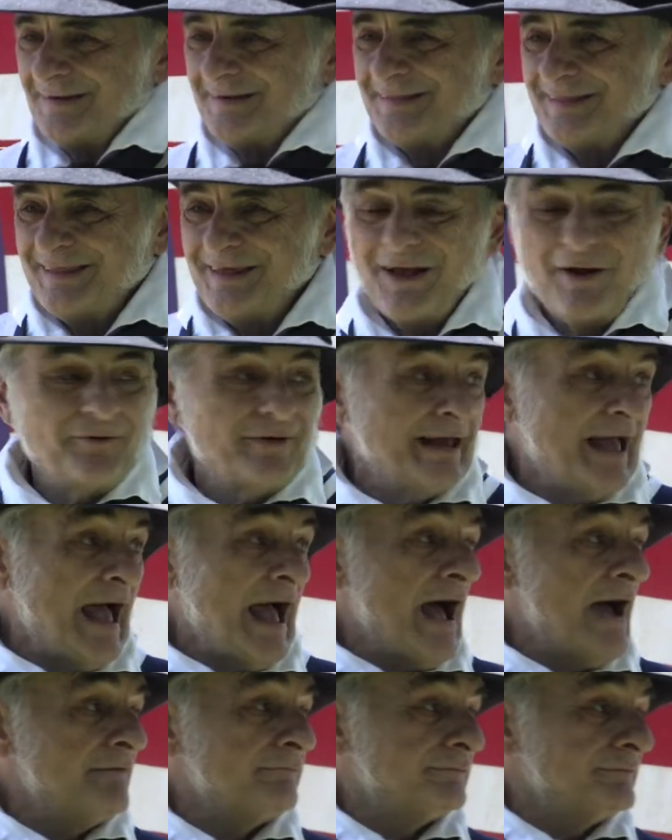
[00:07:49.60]
they only
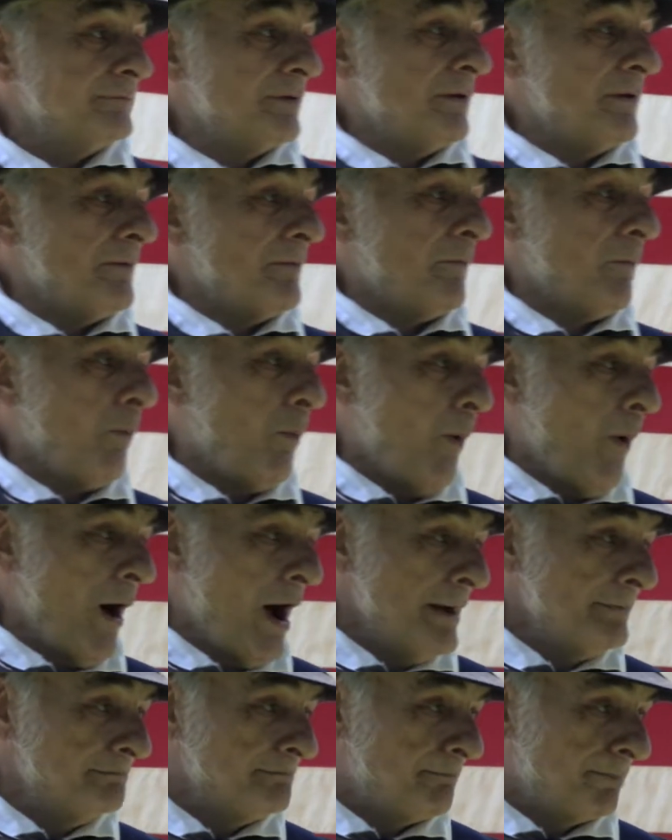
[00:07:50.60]
have
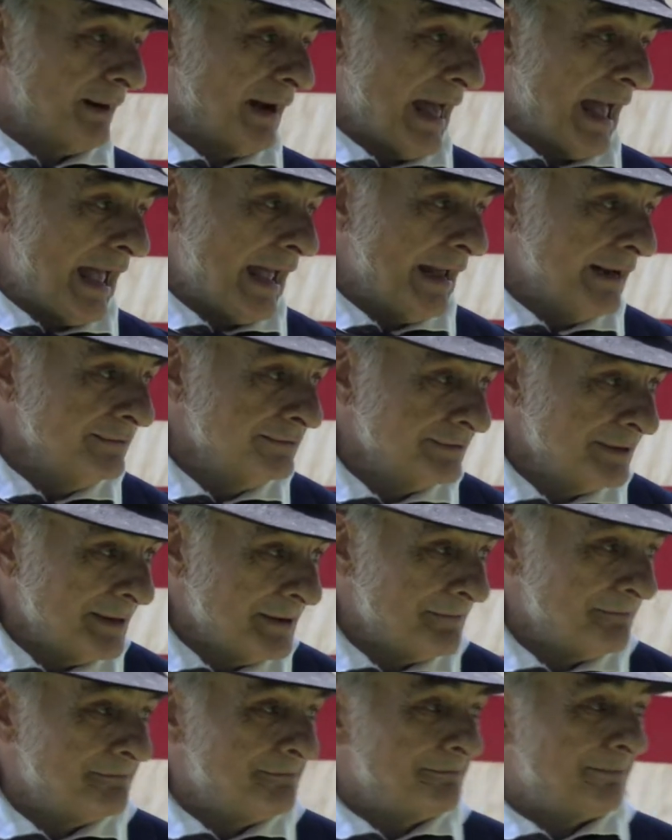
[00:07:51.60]
one plan,
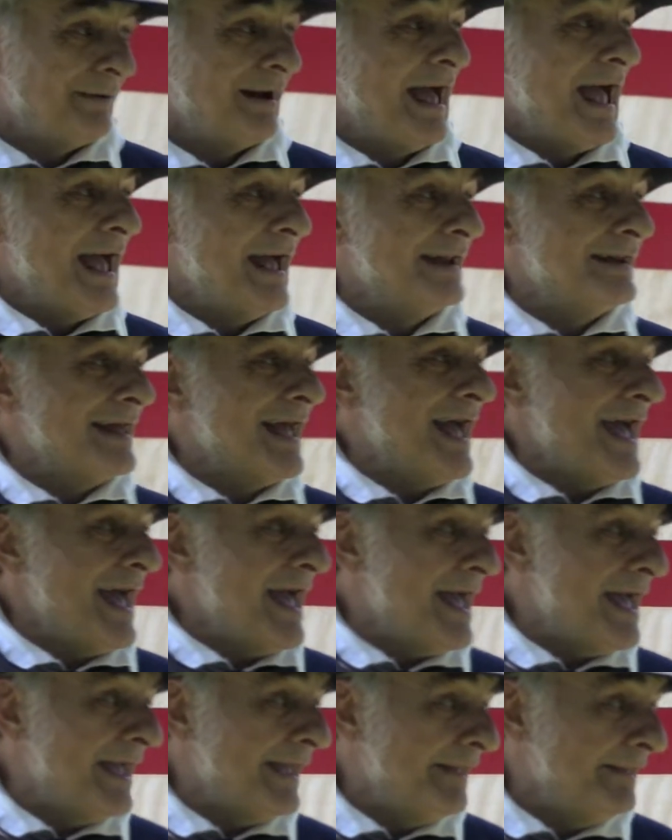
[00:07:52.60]
Plan
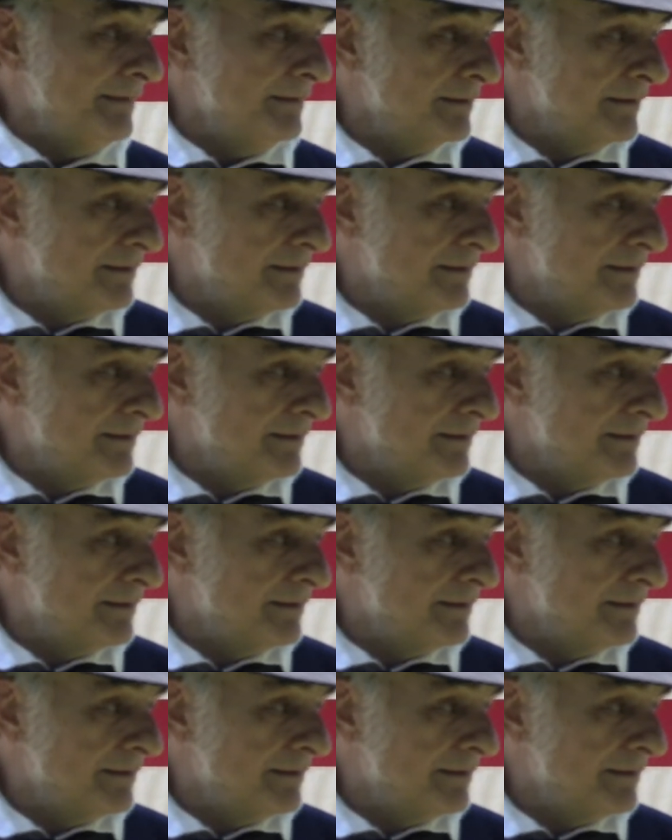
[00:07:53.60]
A.